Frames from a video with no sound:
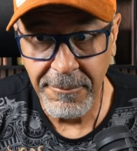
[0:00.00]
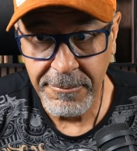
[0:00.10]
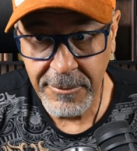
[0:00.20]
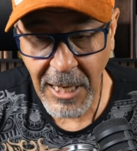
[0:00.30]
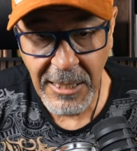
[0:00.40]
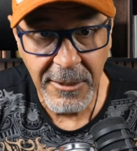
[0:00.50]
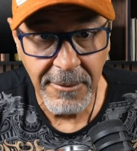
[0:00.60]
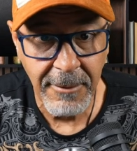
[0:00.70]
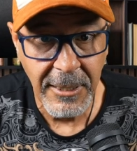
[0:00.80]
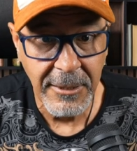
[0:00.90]
talked to
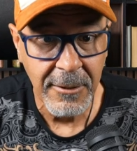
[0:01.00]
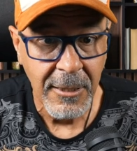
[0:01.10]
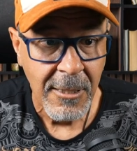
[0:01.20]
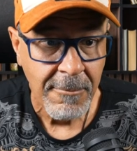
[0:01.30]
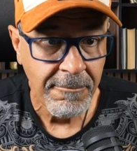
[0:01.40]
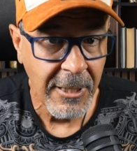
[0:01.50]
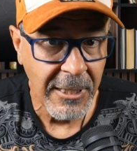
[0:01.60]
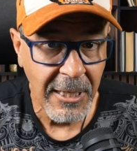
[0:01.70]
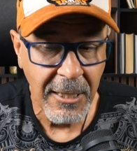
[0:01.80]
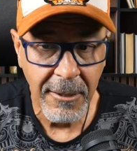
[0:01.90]
him
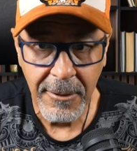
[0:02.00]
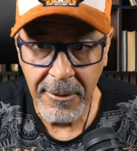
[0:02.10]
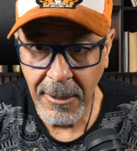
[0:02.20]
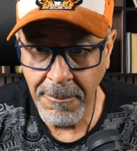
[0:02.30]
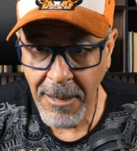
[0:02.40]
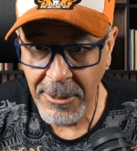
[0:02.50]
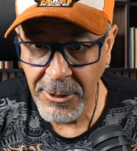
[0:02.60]
about